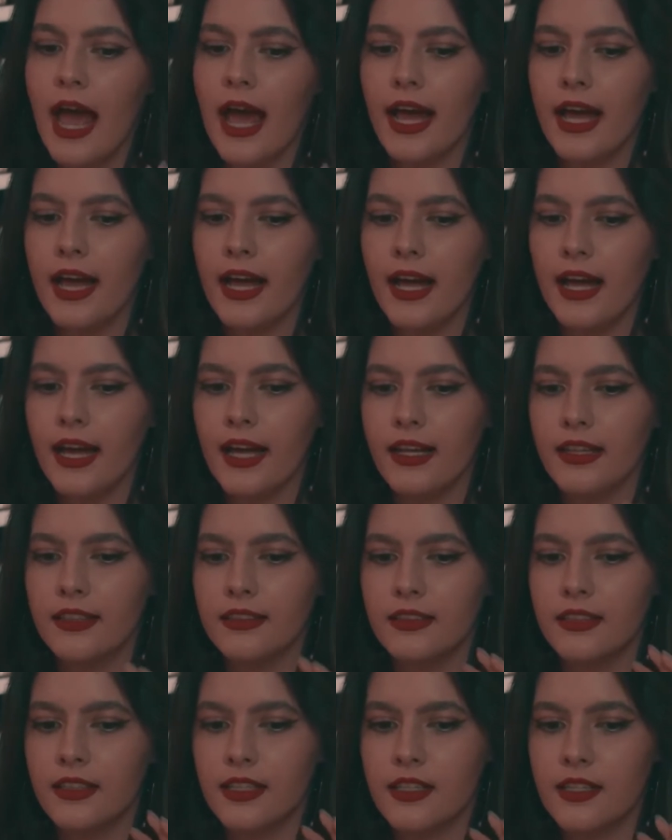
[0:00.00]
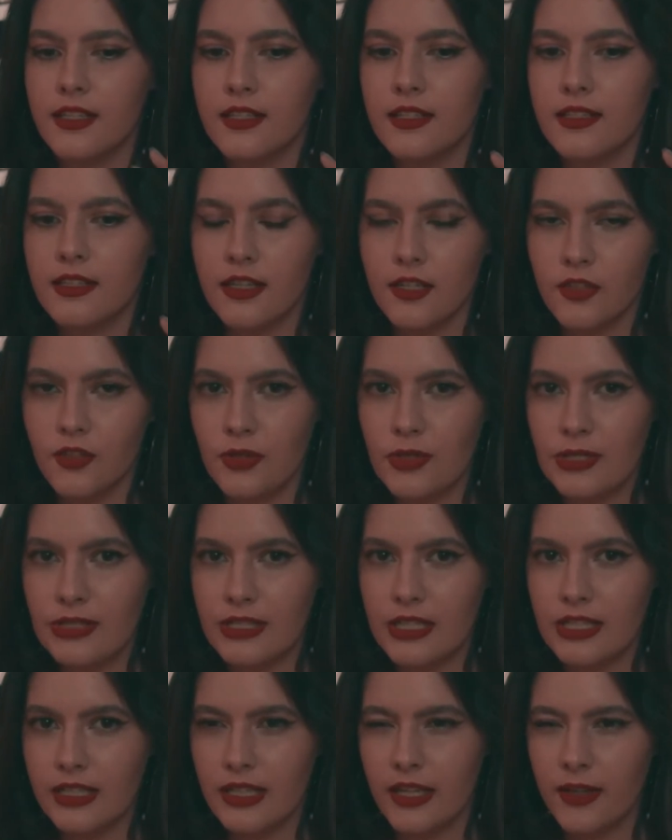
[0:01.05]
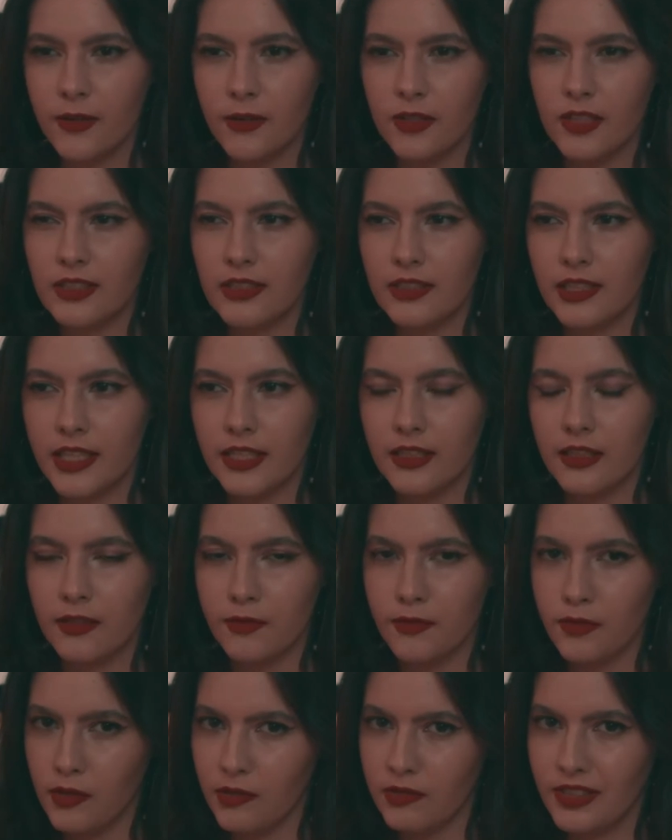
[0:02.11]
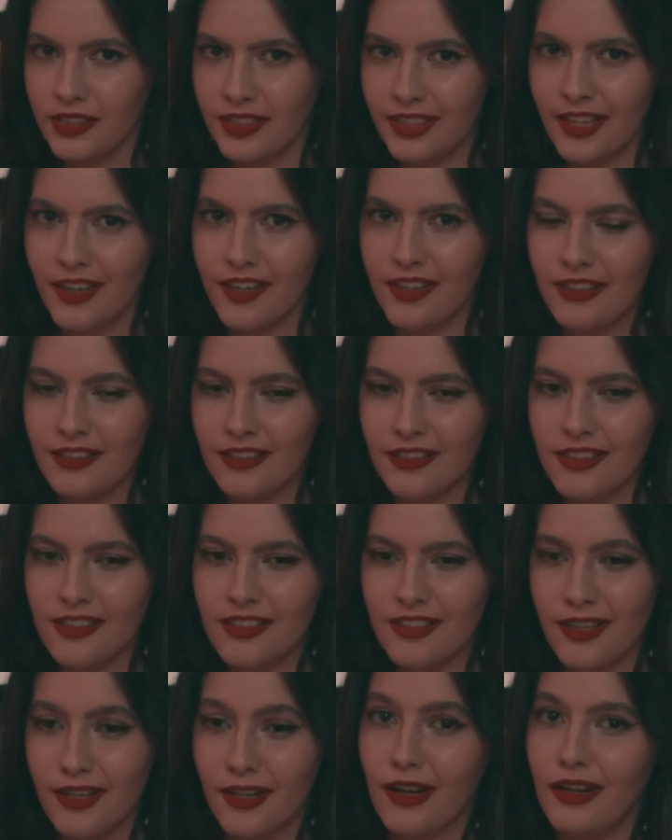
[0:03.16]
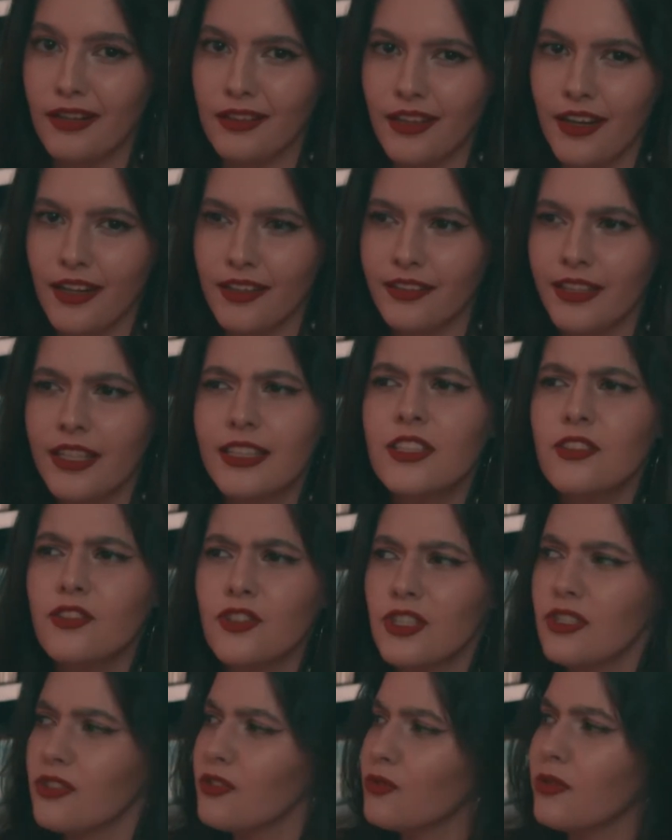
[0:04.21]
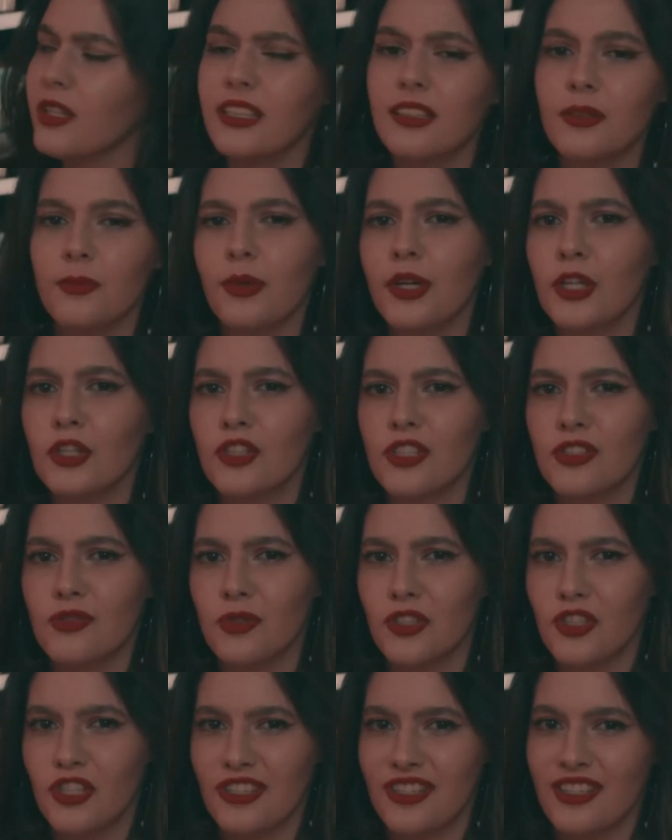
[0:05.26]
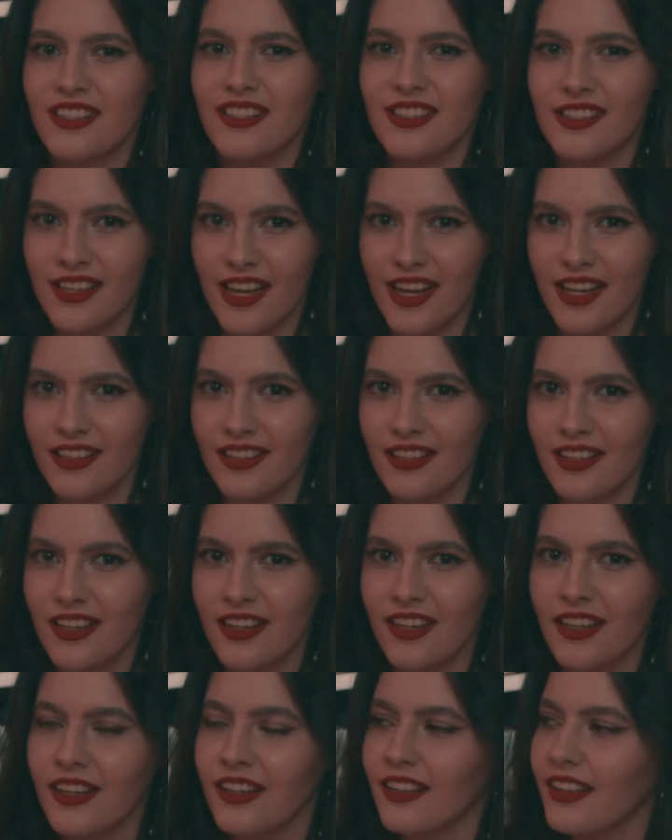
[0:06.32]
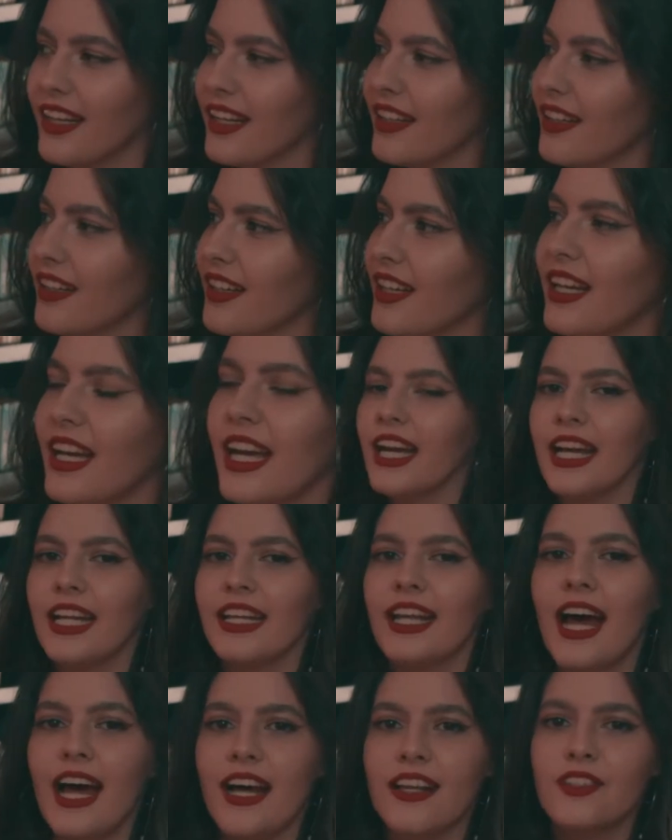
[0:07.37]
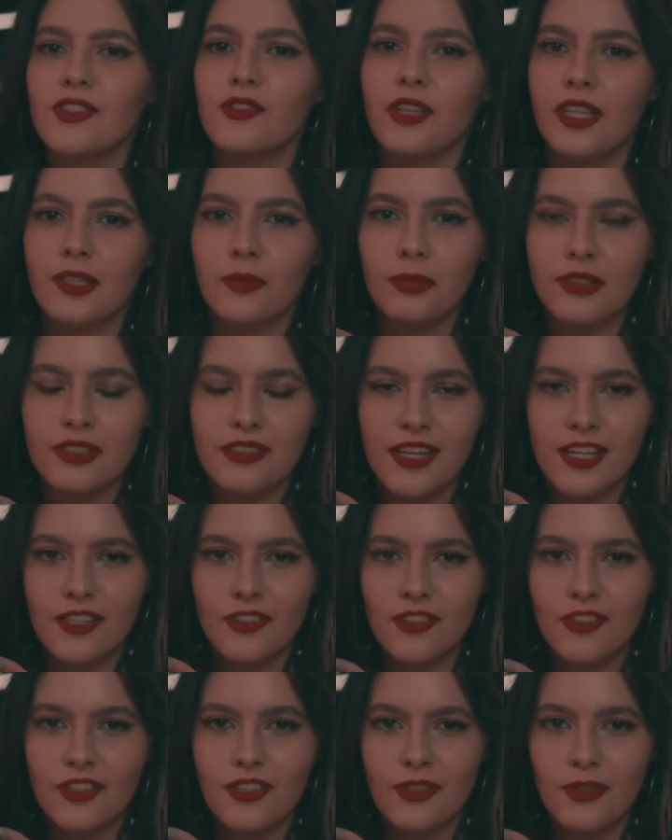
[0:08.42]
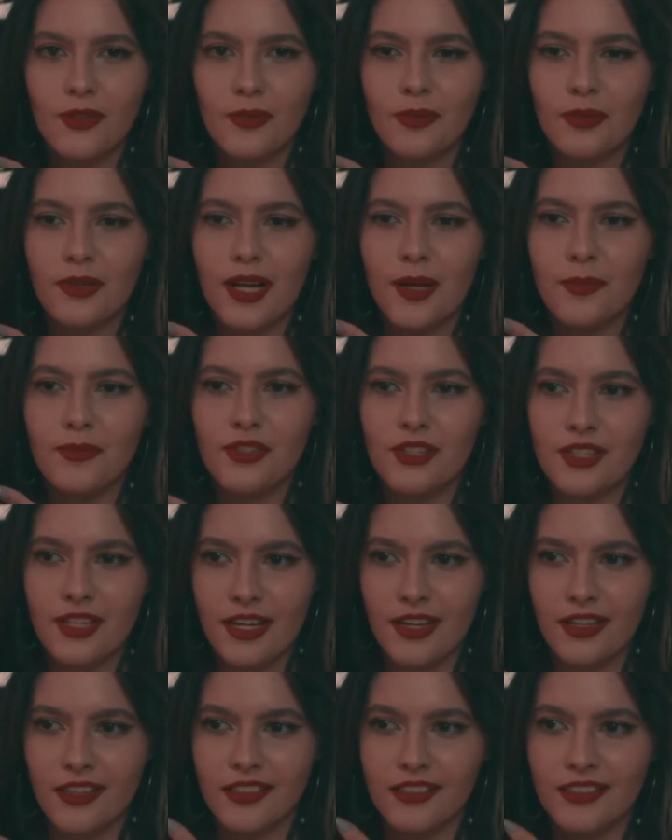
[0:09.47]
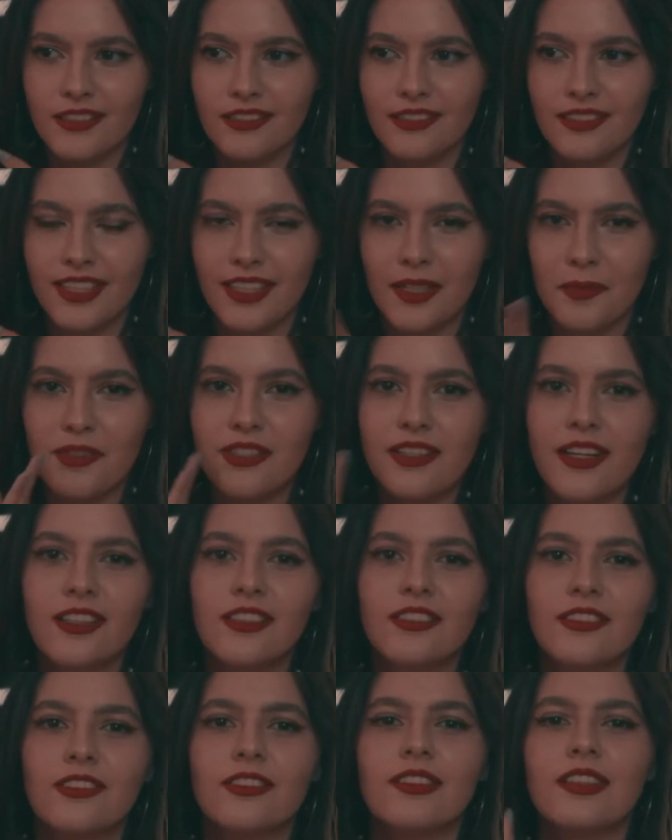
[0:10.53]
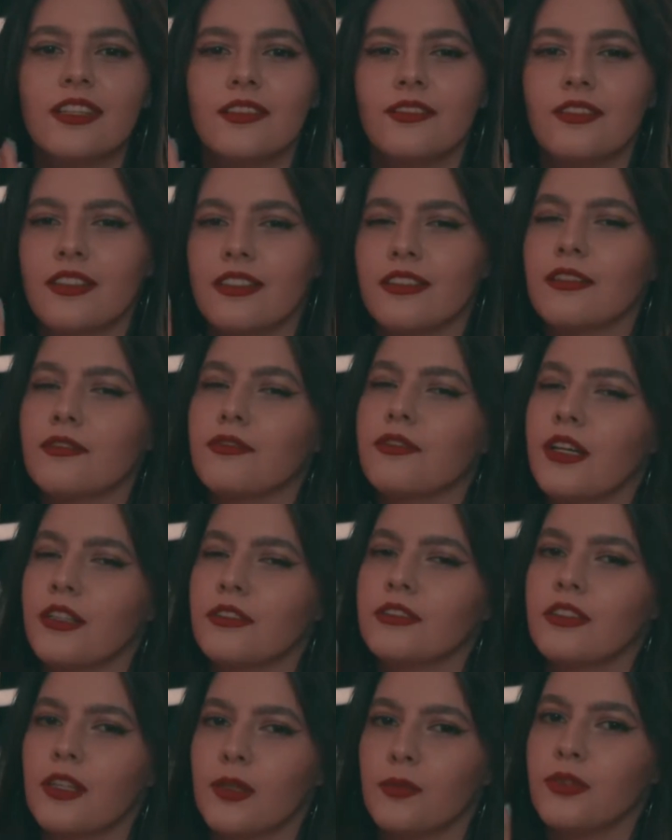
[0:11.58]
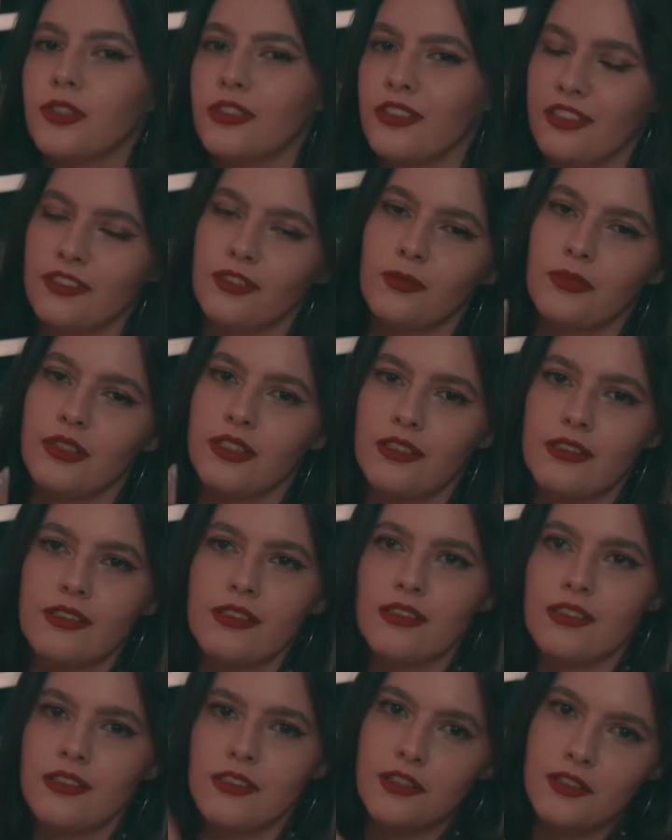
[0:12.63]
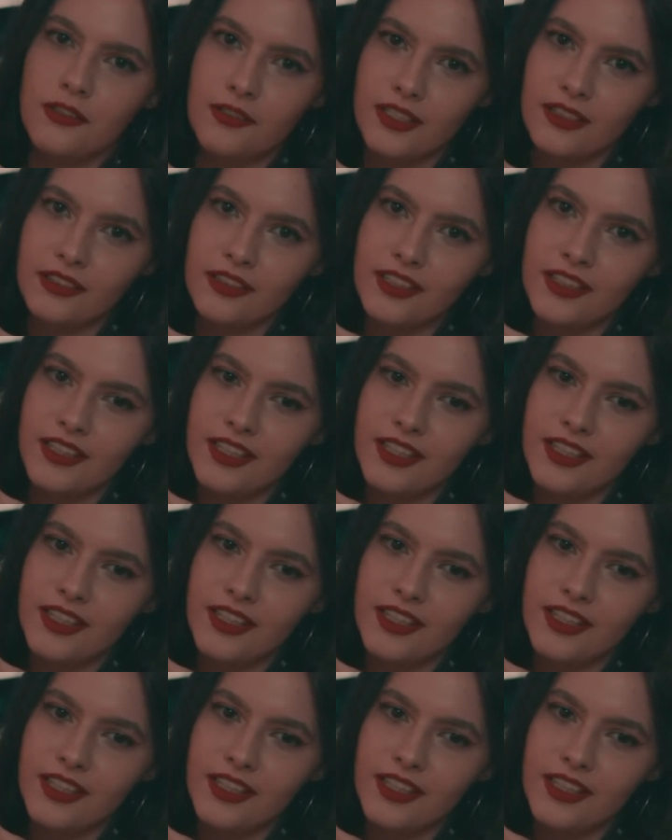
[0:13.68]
And it's interesting. I already like a few of the characters, like a lot, and it's just 20 pages, which is insane. Like it has great potential, but I'm scared. Like I'm scared to give this a 5-star prediction because it's a thriller,